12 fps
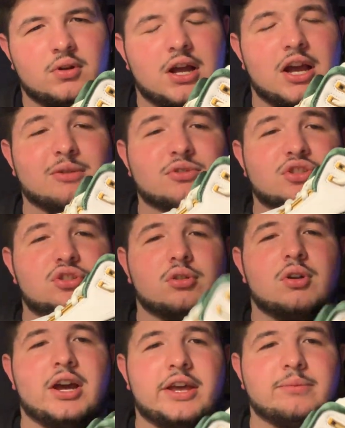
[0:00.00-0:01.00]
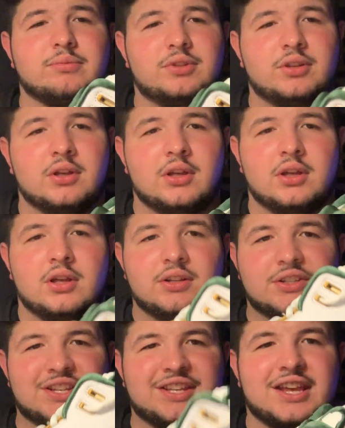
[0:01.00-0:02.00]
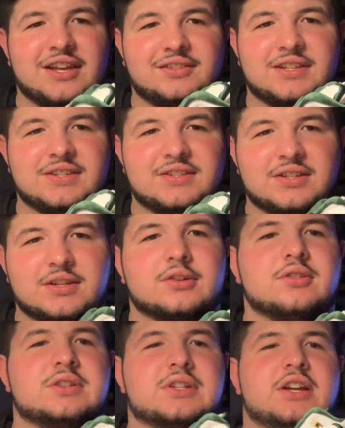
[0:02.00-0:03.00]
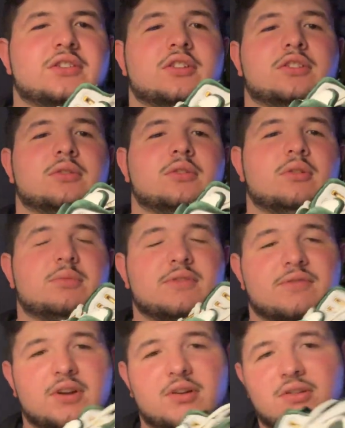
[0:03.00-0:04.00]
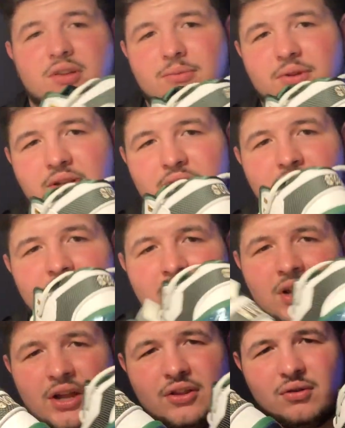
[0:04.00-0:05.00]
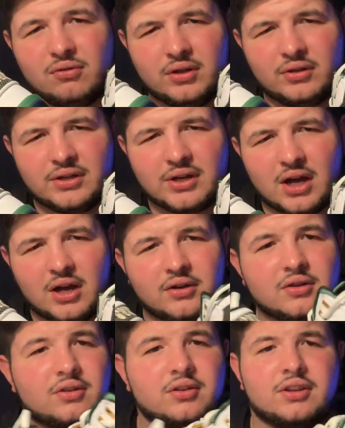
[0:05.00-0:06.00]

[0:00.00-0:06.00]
I was so hyped to get these sneakers. I thought they were going to be very limited, and they're really not.